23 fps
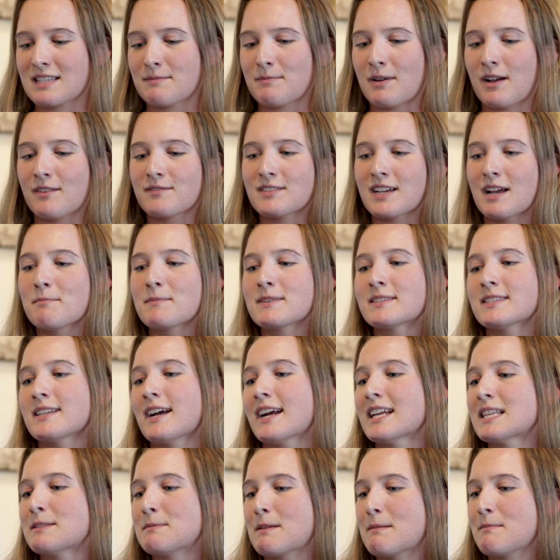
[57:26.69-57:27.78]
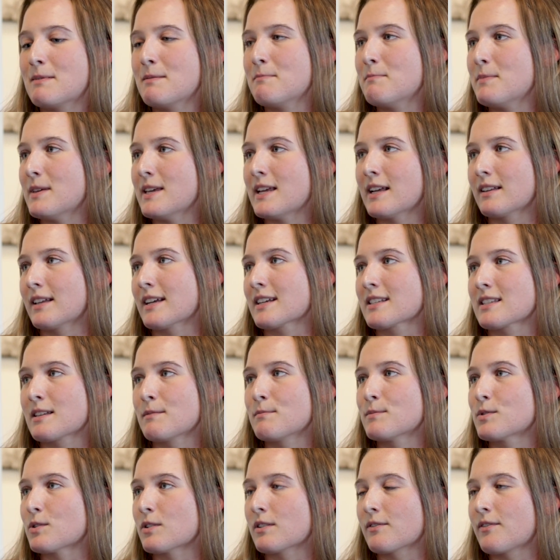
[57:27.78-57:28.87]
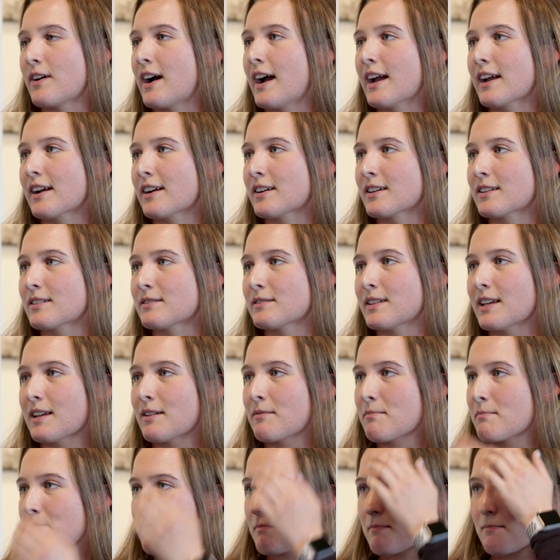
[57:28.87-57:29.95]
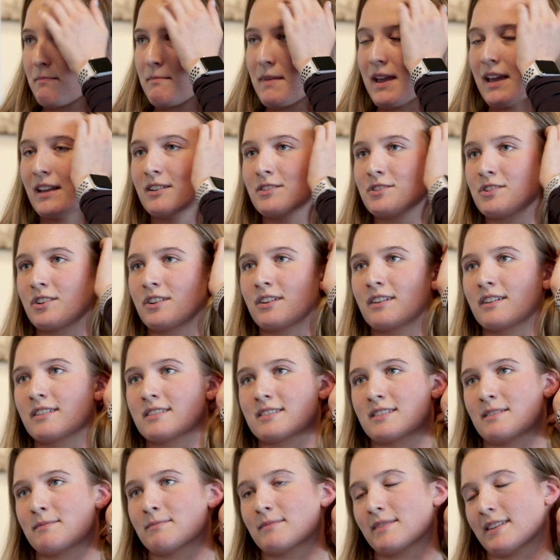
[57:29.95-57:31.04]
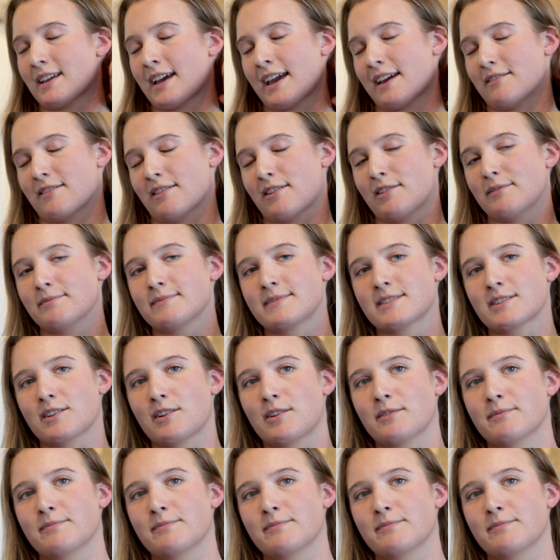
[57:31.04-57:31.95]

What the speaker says: amount of time, besides maybe being like some sort of higher like manager or something. I don't know. So